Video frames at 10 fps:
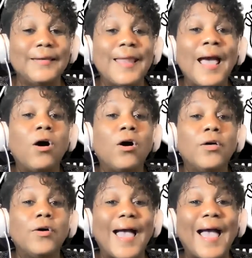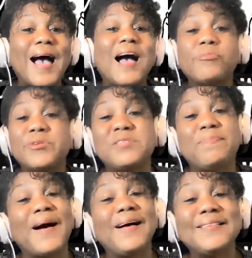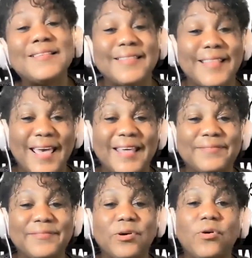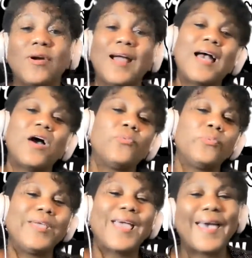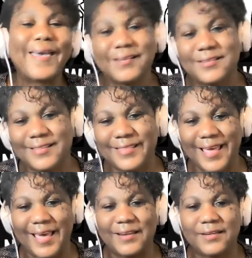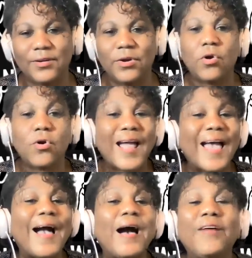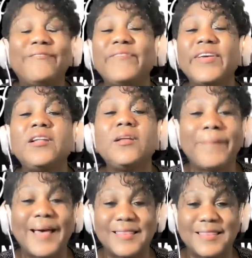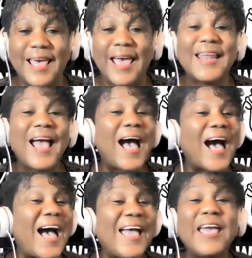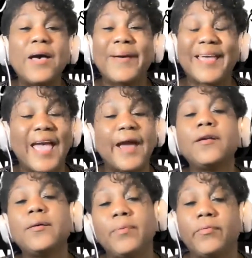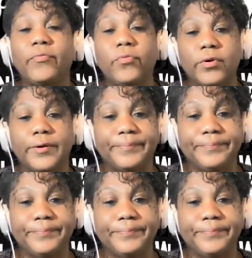Now, how I respond to that or how I react to that or how I feel about that, I am accountable for.